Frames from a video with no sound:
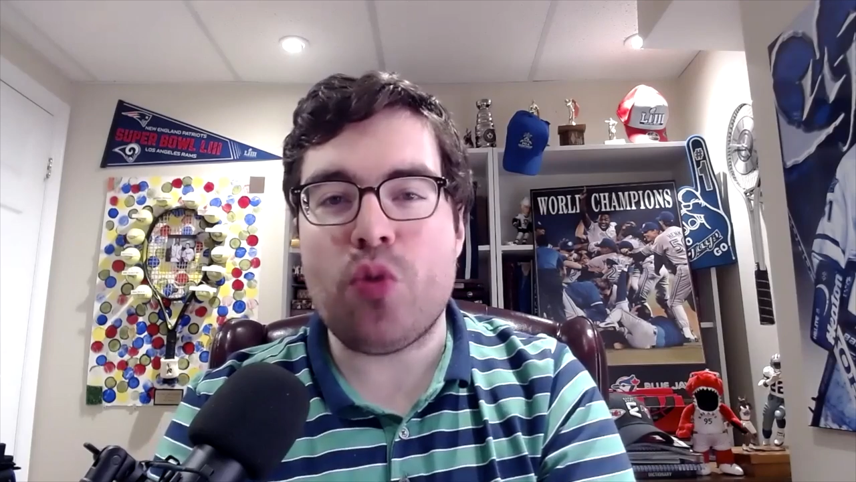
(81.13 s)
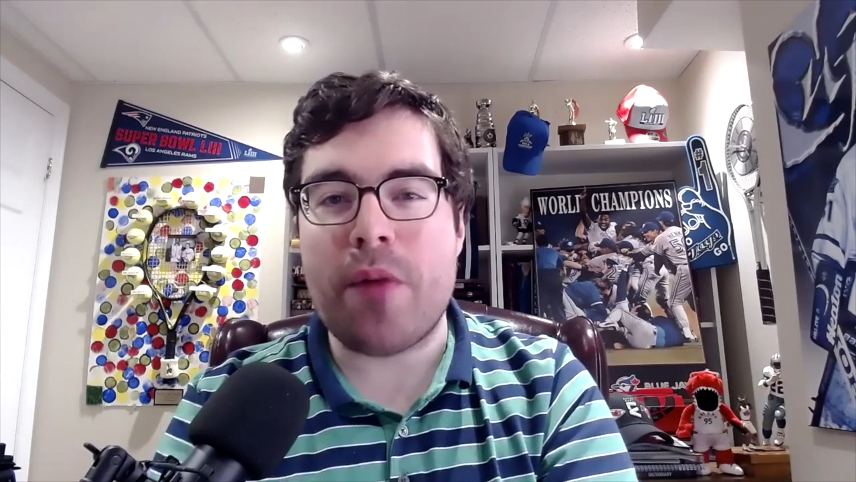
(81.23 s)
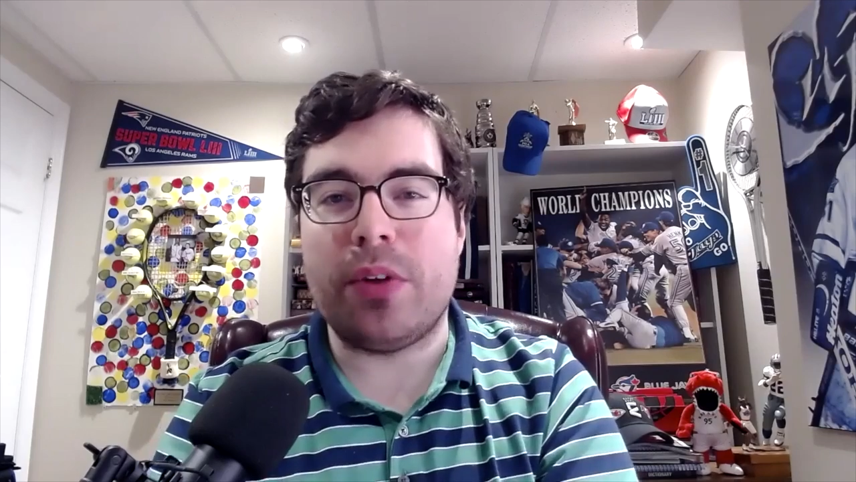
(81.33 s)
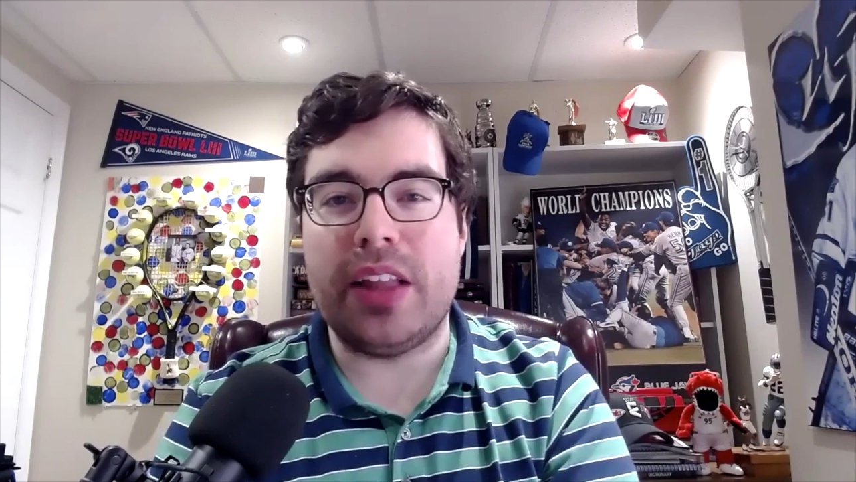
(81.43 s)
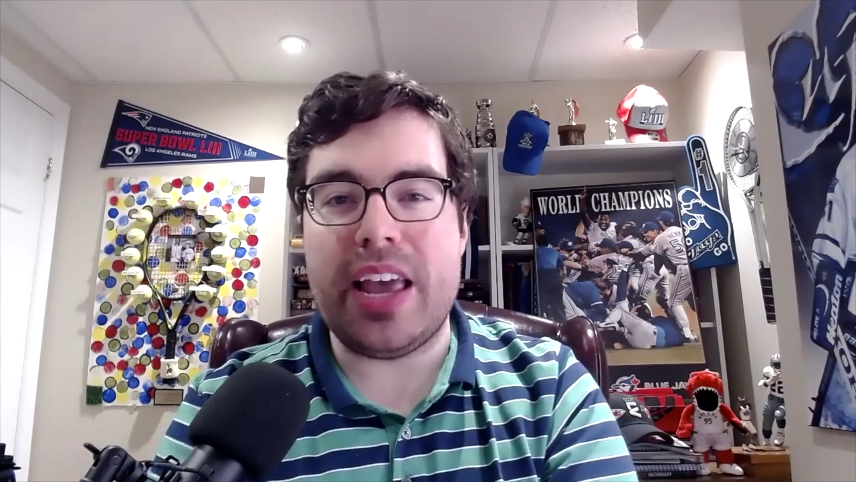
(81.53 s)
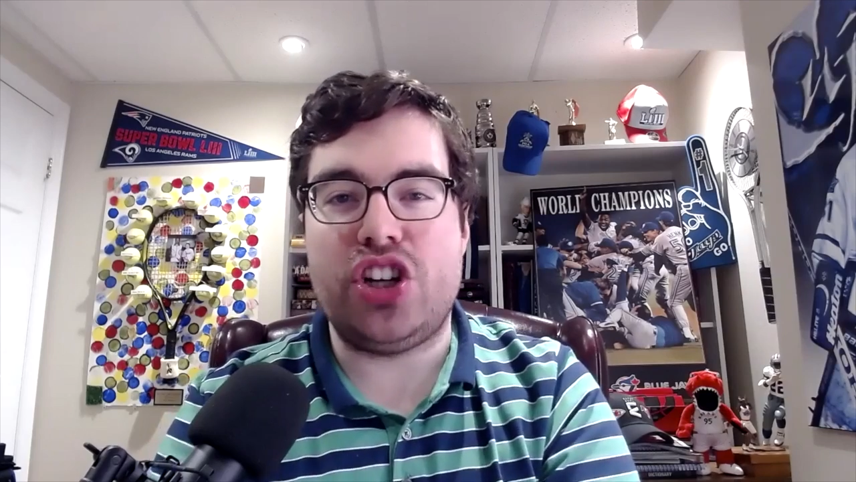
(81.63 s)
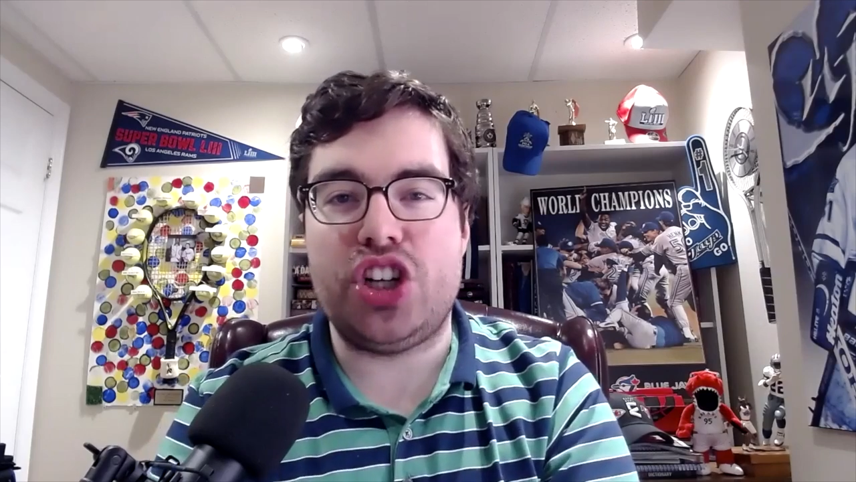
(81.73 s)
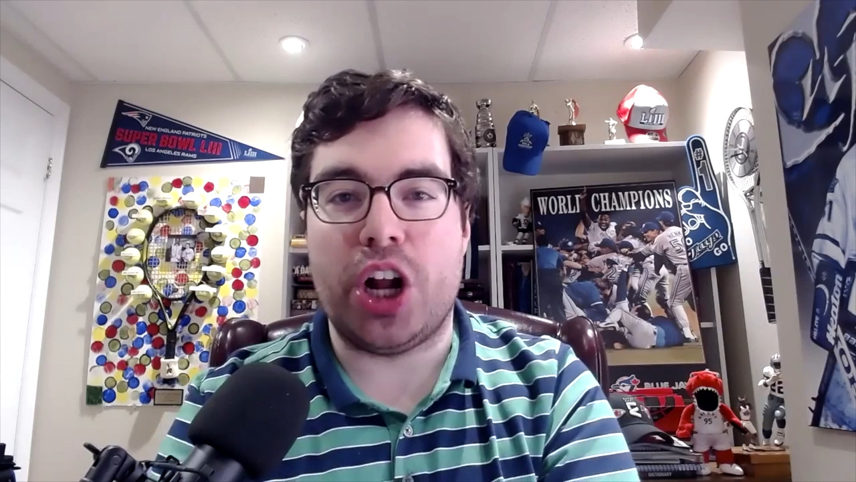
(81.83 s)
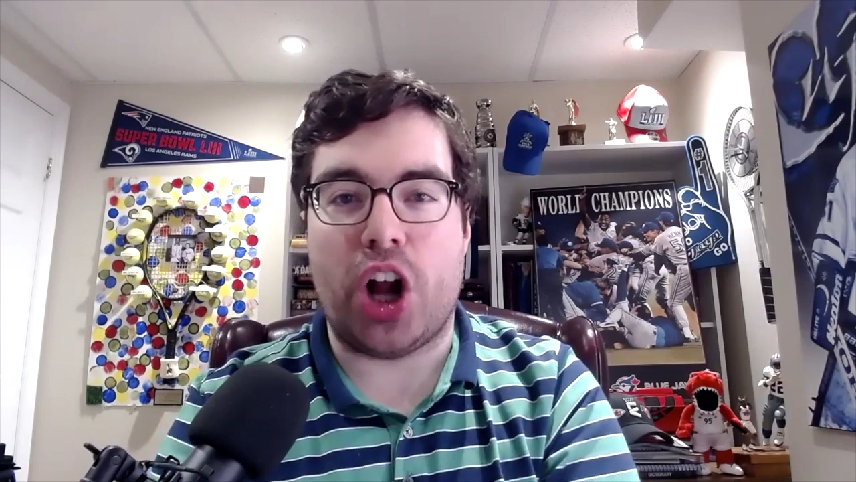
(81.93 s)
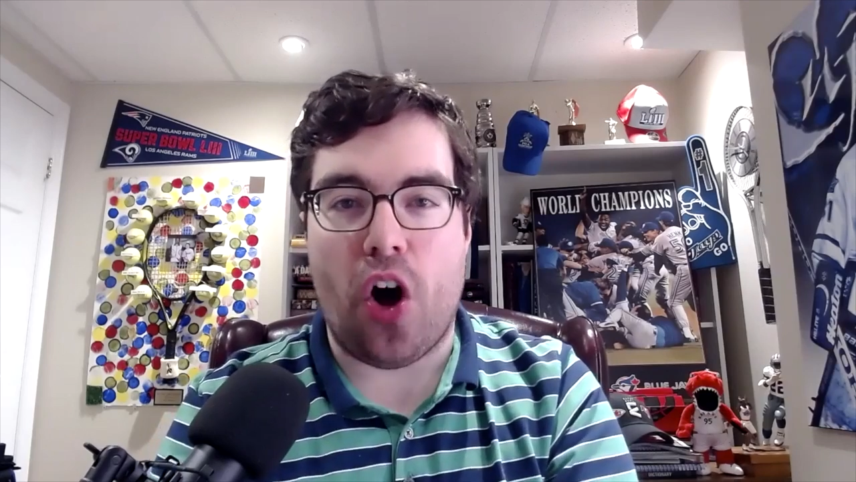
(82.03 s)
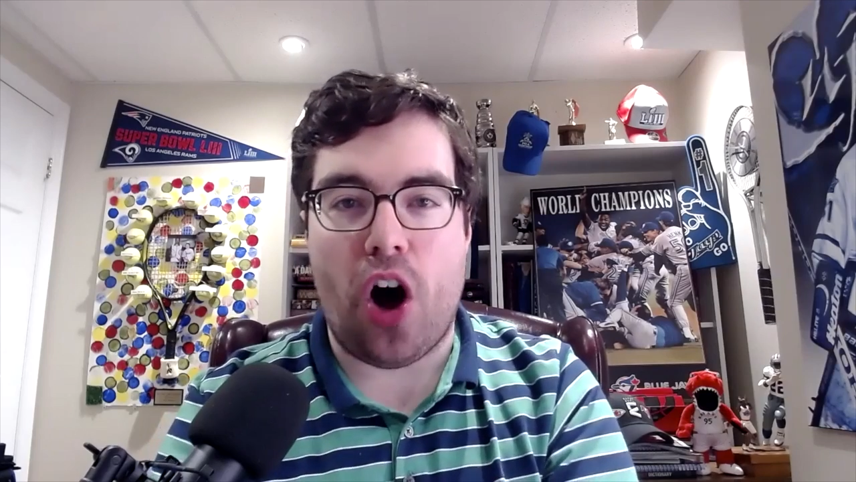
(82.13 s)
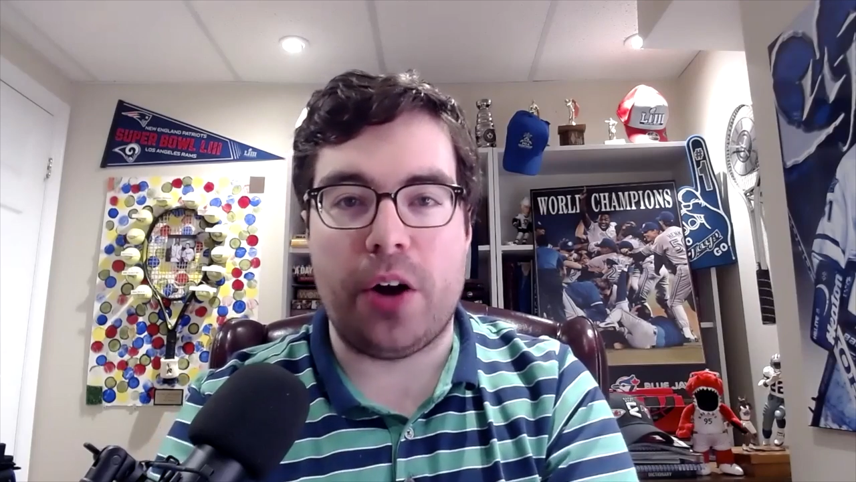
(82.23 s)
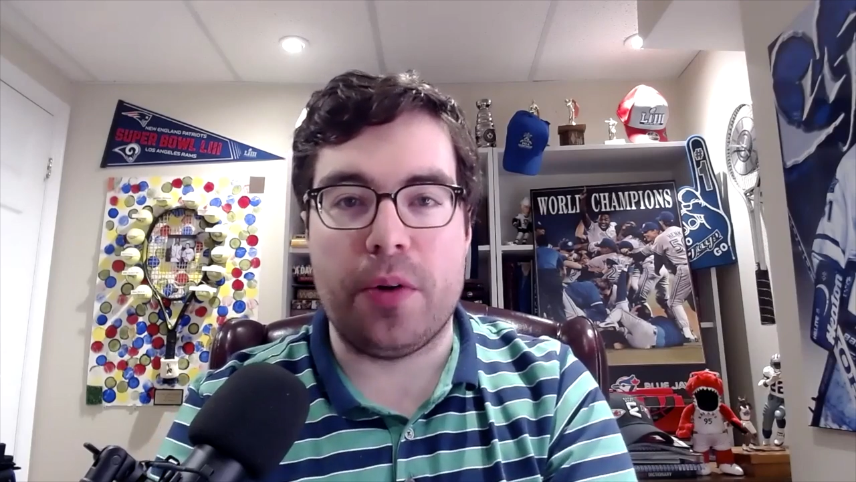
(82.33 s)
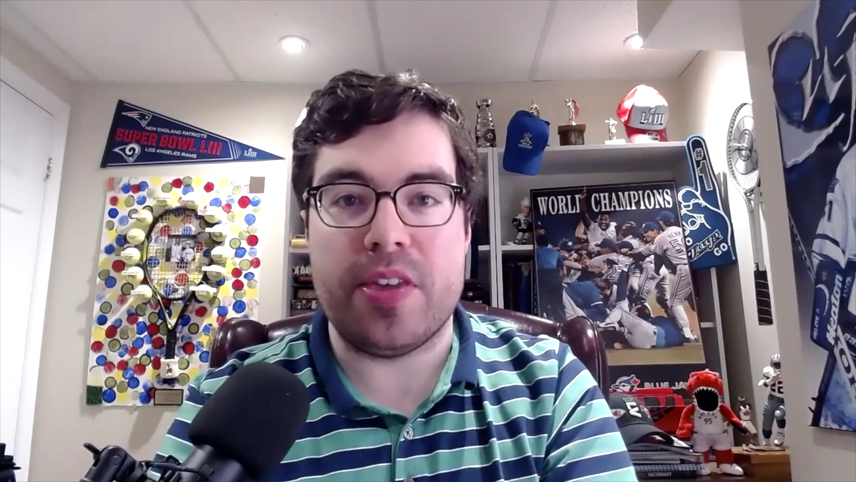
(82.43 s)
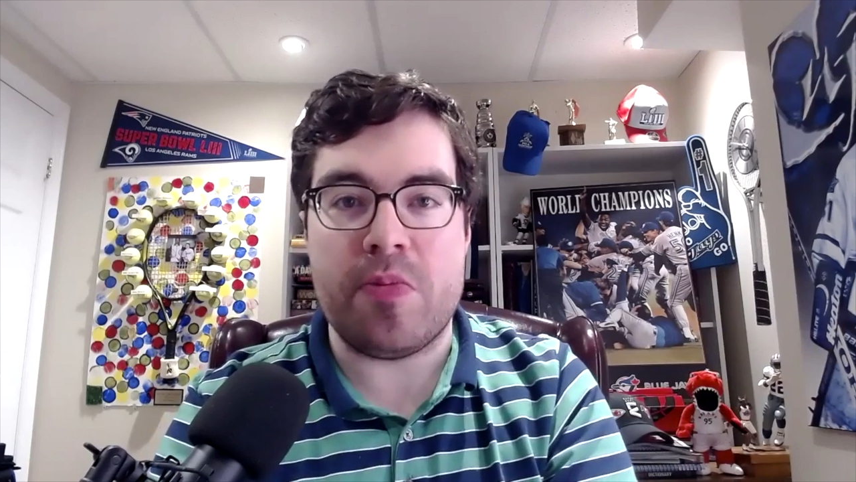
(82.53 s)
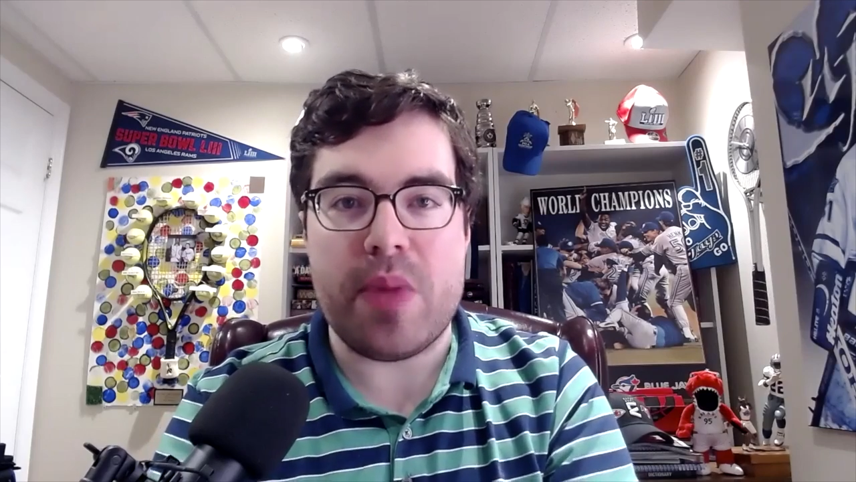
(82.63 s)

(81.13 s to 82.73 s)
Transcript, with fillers: revelation in Conners'